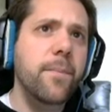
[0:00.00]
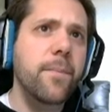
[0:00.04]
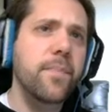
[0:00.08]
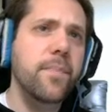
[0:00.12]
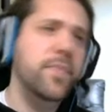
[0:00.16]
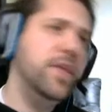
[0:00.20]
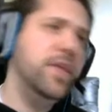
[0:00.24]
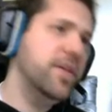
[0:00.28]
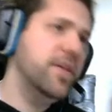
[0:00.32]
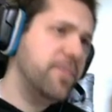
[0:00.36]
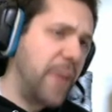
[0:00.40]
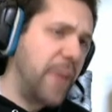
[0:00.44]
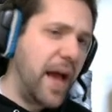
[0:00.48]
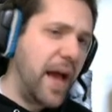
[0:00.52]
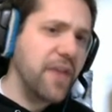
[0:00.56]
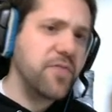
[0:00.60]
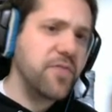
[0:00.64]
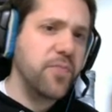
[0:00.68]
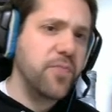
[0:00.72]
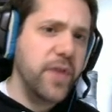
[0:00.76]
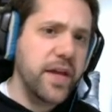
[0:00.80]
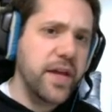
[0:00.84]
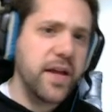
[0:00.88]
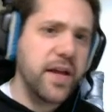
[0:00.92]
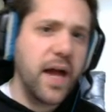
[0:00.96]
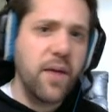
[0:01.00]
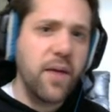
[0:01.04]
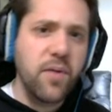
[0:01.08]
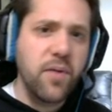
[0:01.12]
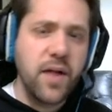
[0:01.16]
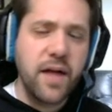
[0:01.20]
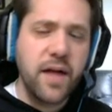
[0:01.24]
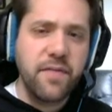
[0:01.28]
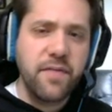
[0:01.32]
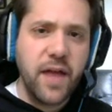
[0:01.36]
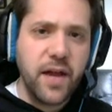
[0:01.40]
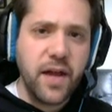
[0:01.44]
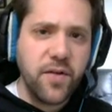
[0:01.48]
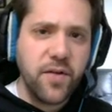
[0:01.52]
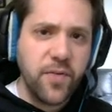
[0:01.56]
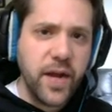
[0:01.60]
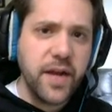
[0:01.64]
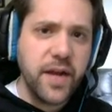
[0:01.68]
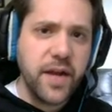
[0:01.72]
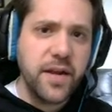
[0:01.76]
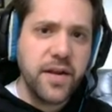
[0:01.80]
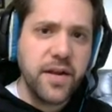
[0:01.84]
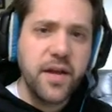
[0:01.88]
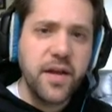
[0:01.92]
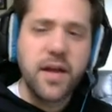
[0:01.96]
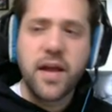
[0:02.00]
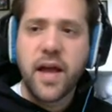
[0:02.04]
this past week. I will have that graded,